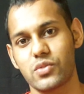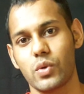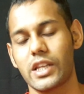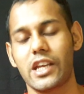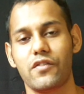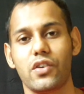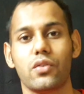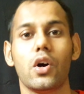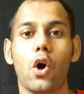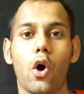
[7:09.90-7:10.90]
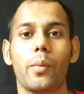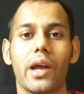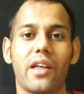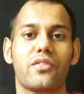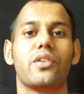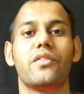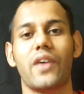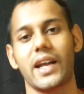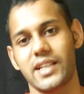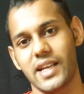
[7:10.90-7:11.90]
fish will give you omega three
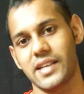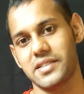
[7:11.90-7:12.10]
fatty